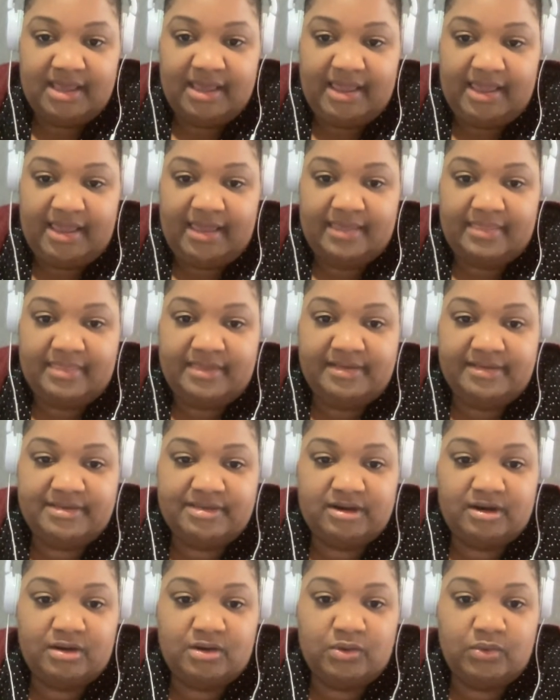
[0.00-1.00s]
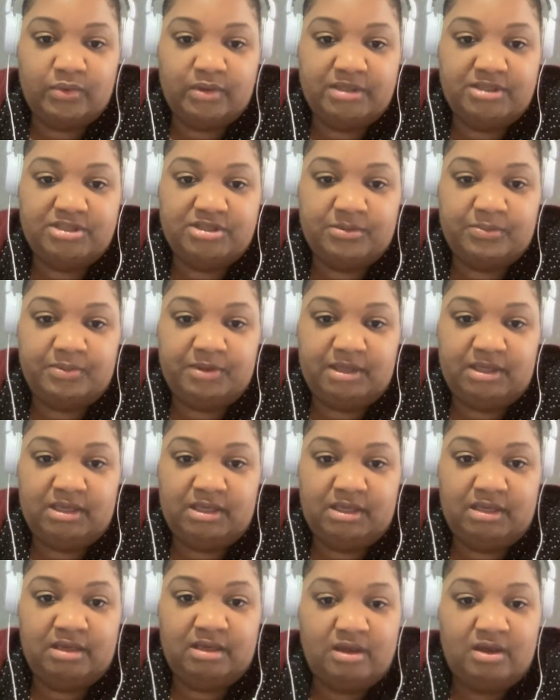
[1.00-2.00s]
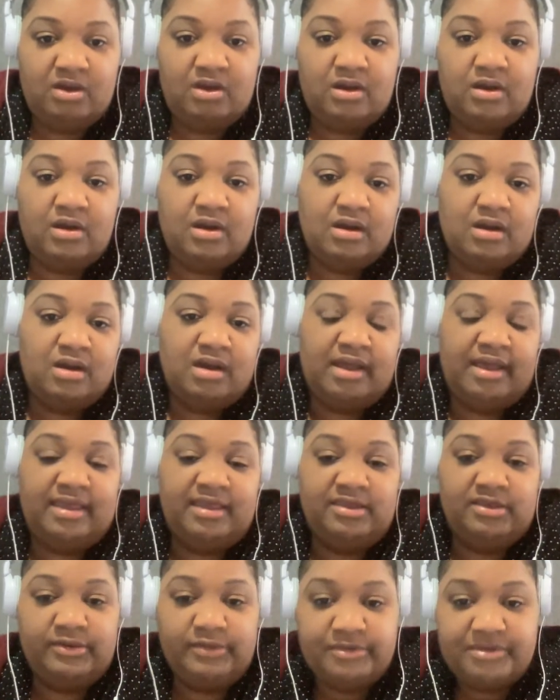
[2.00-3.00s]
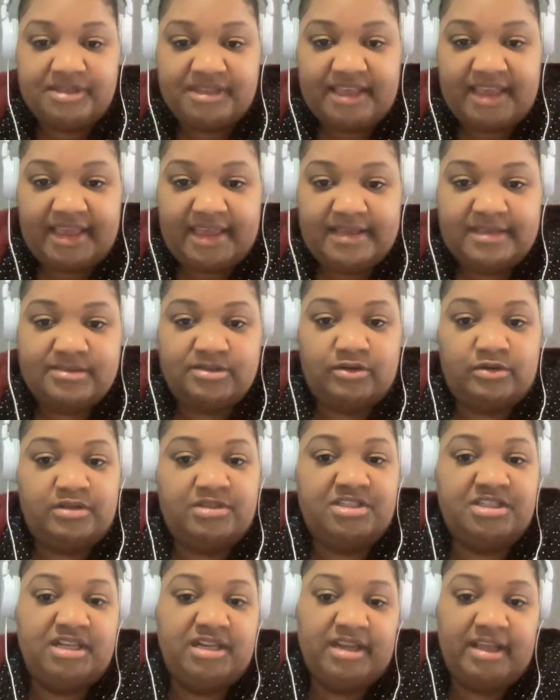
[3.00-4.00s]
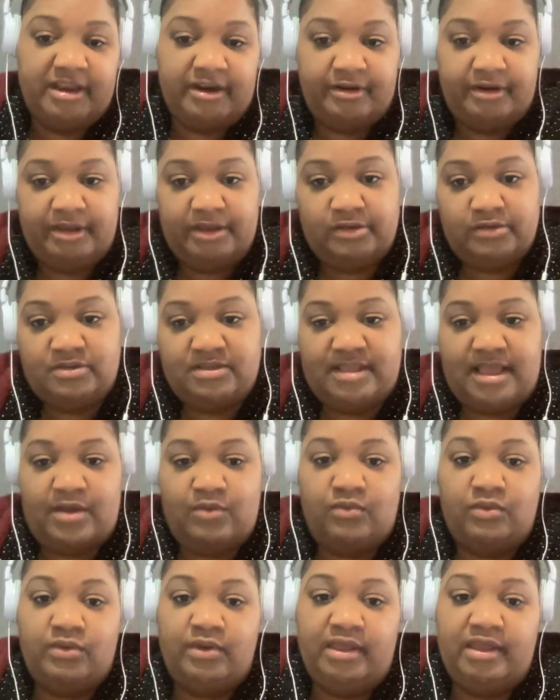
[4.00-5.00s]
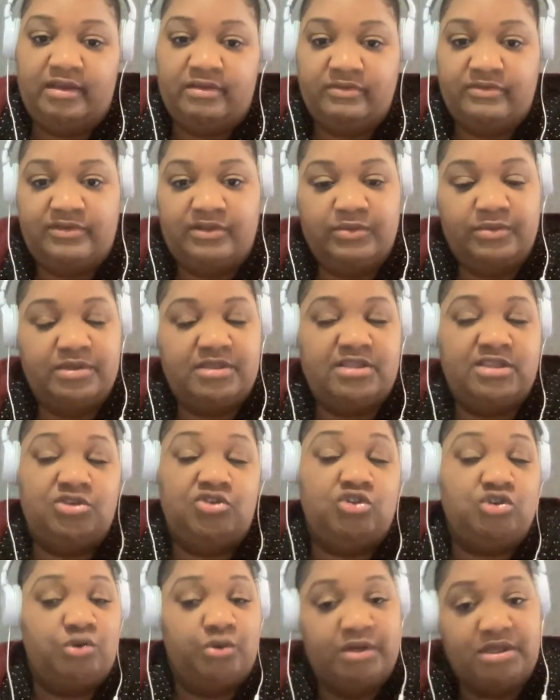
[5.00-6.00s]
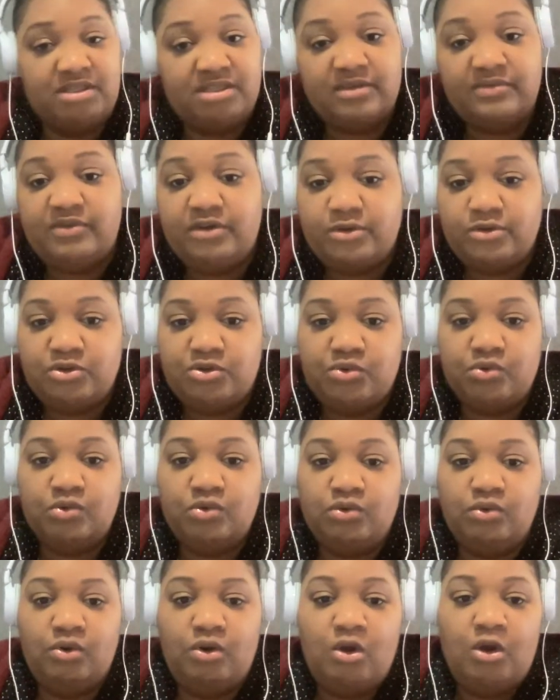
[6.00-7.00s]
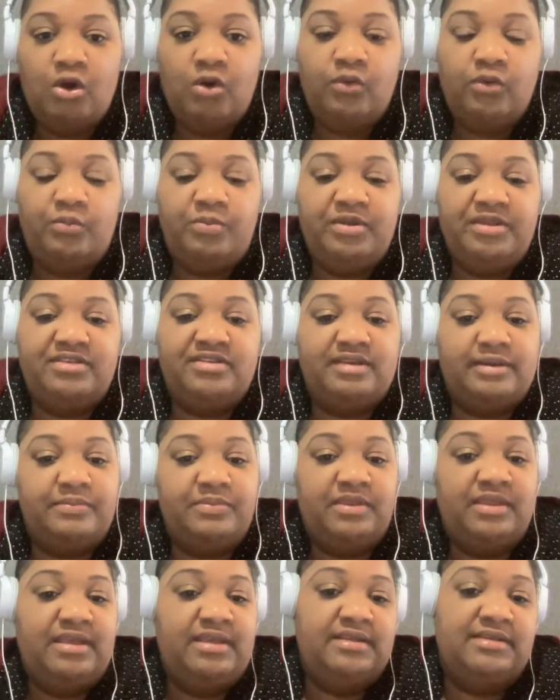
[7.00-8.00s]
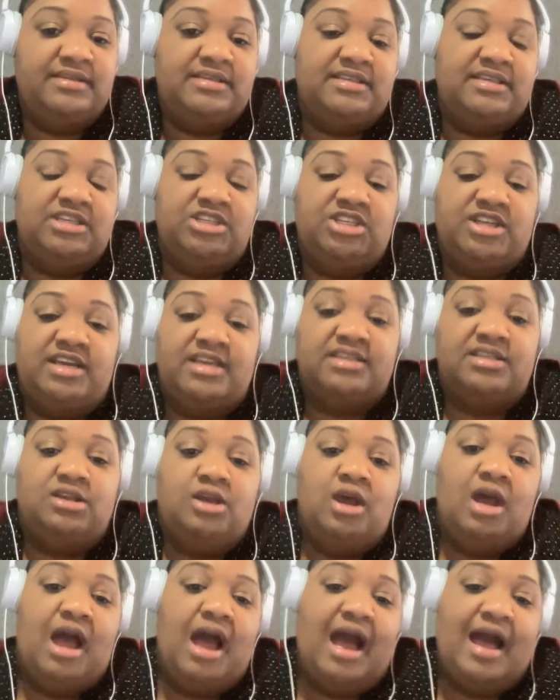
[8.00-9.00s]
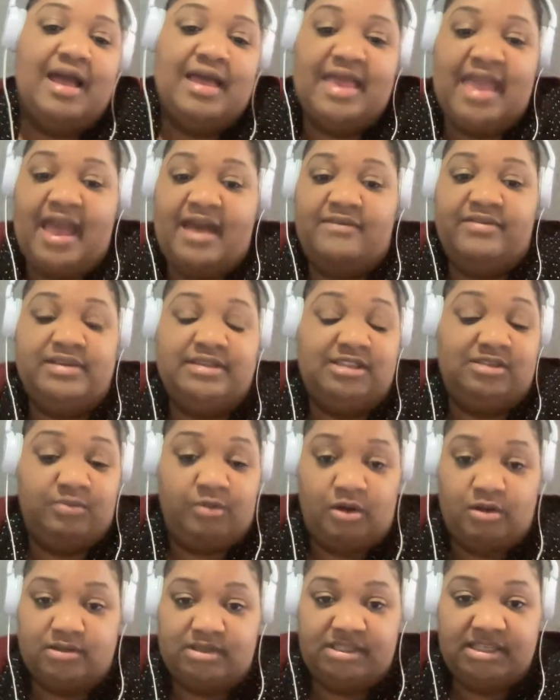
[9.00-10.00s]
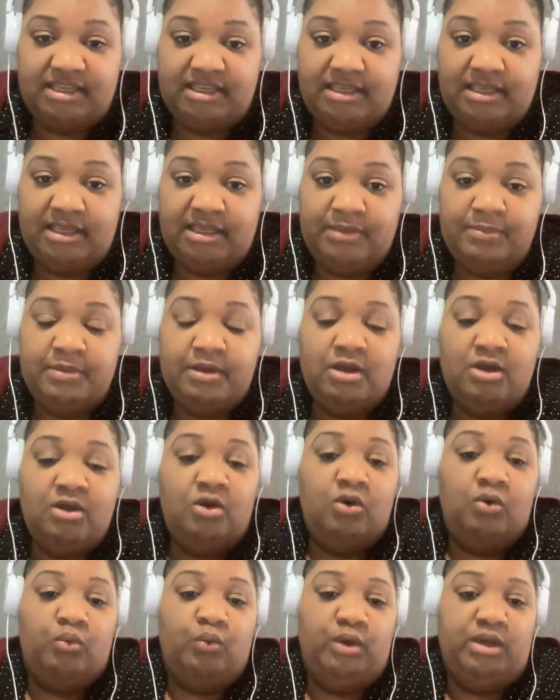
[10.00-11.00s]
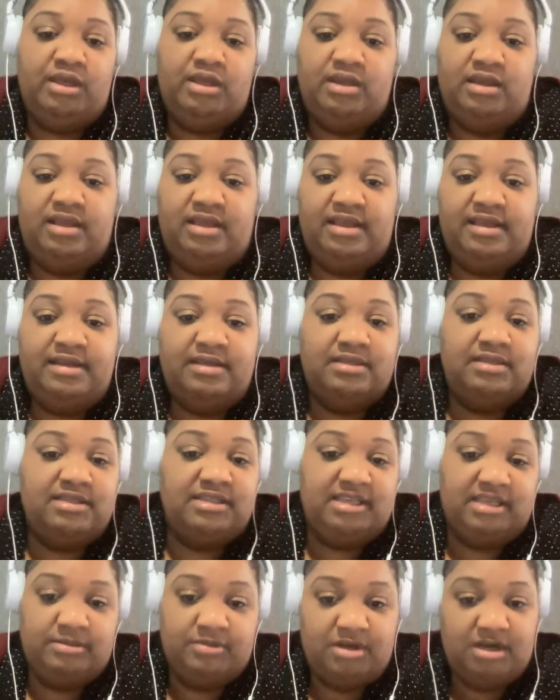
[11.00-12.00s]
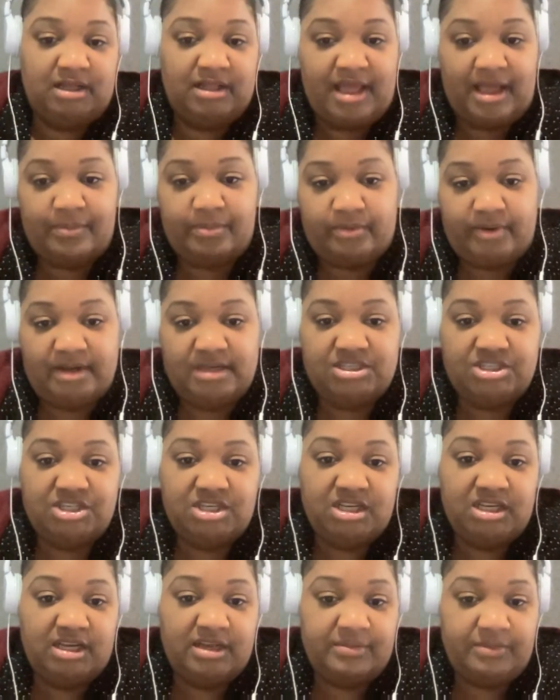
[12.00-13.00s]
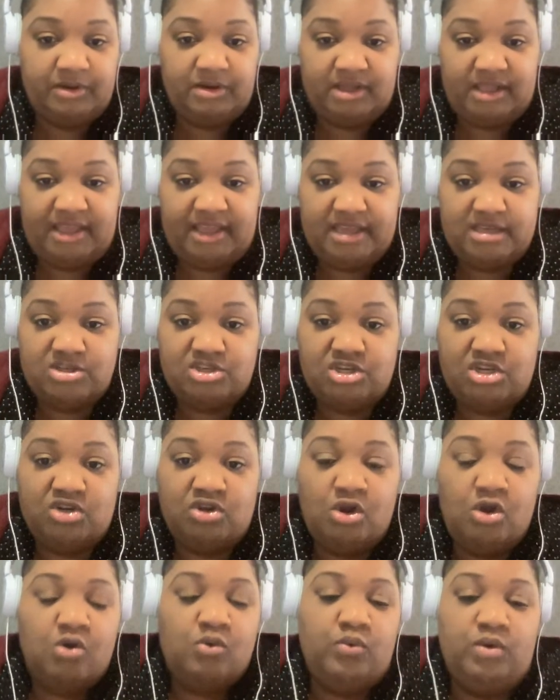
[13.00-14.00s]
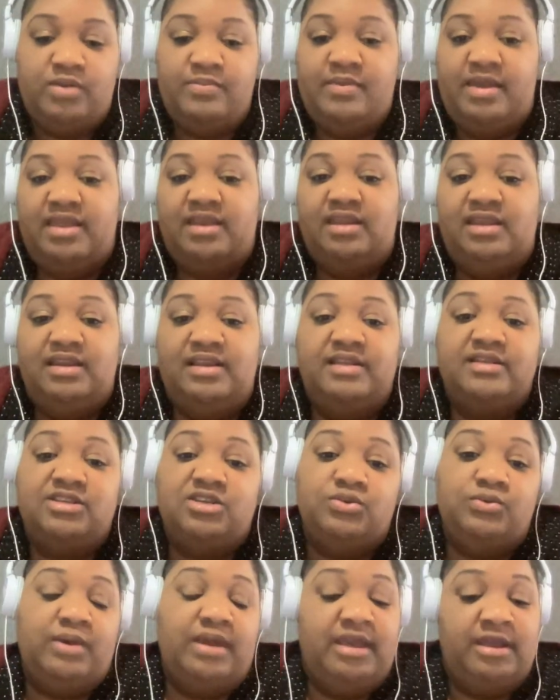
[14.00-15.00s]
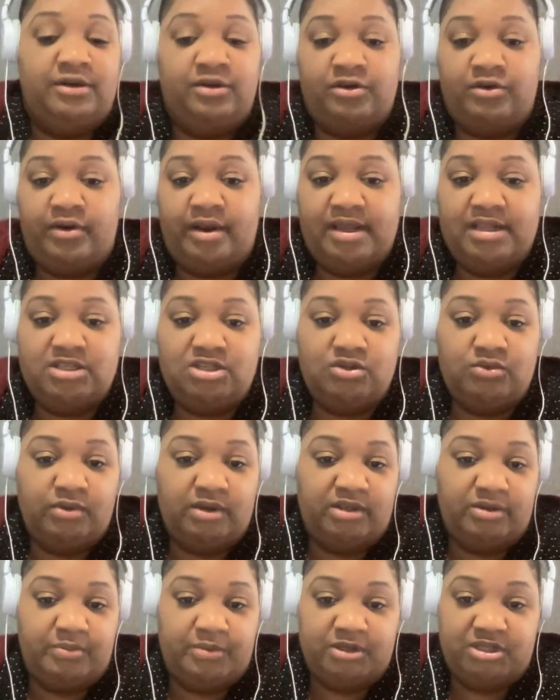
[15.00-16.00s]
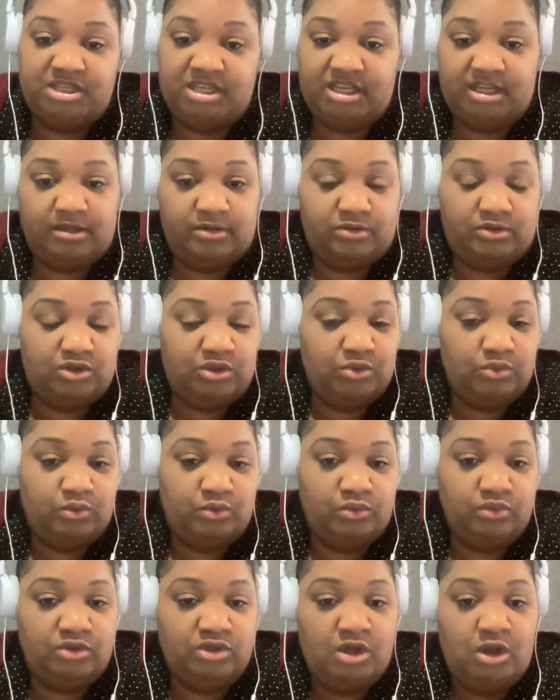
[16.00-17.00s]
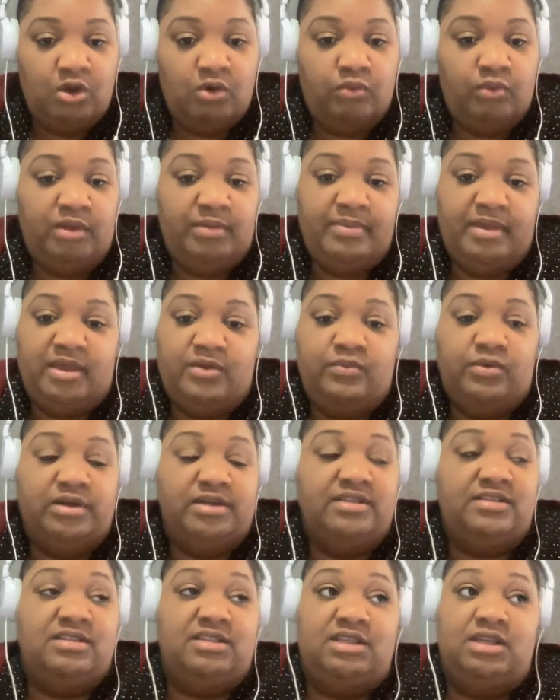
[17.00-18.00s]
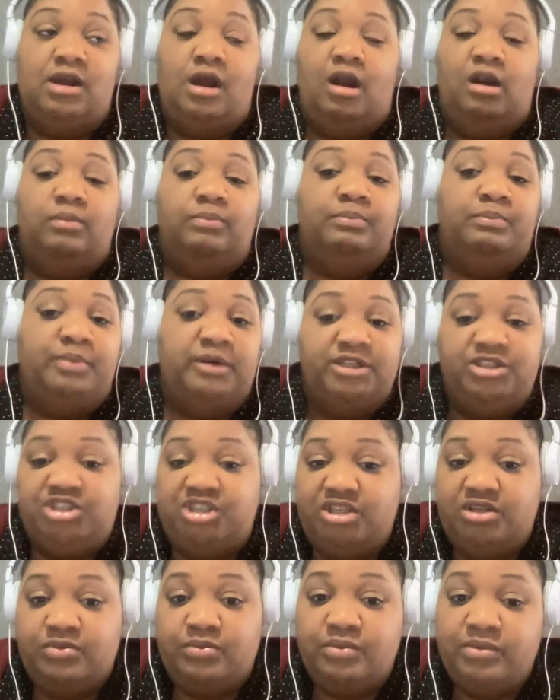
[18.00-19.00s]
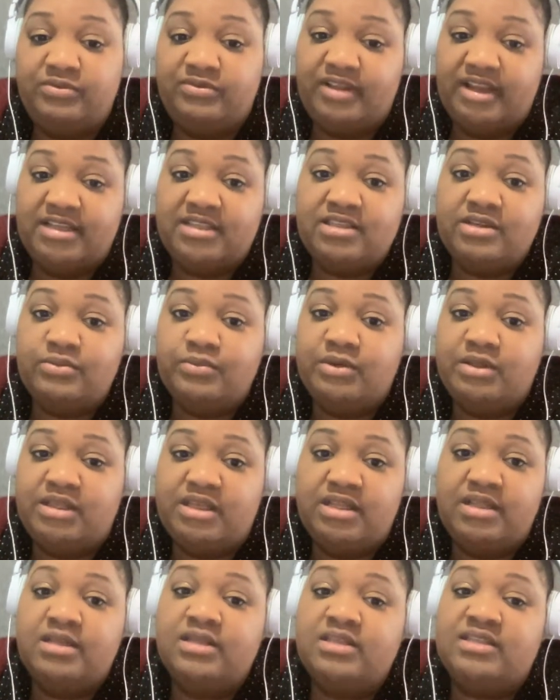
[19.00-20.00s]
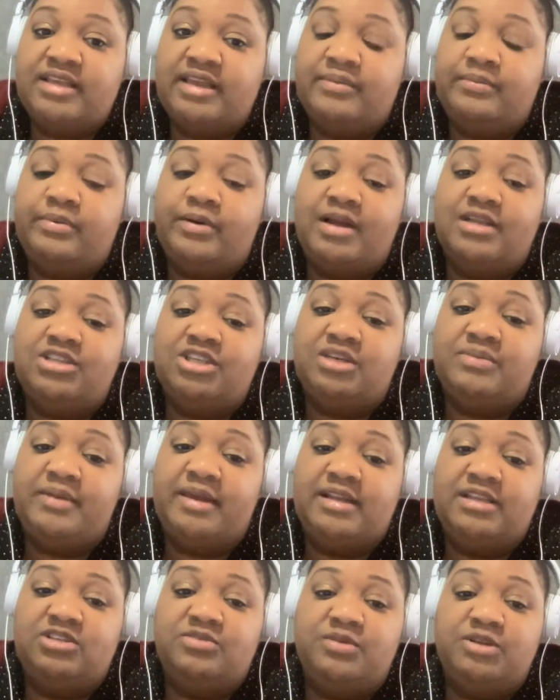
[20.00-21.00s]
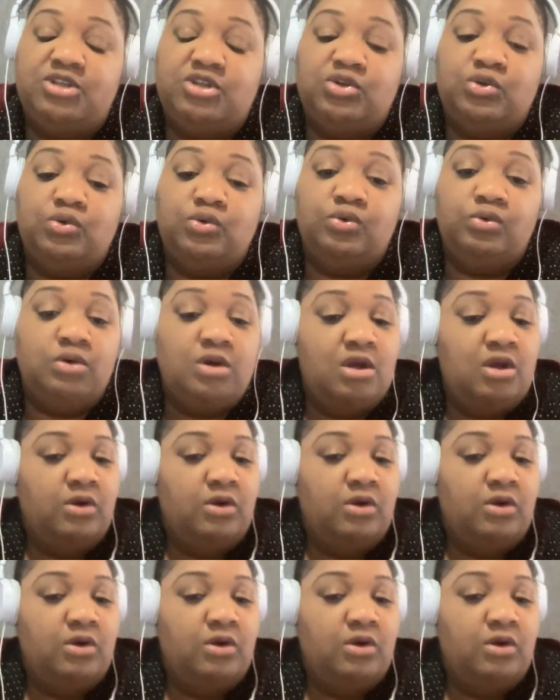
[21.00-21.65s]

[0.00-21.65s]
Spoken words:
And these are going to be a use case or scenarios that will influence the choice of your tool will be something such as I have a small team. We need team collaboration and communication. We may need it to integrate to other particular tools. We may want to see our budget reflected within the same project management tool.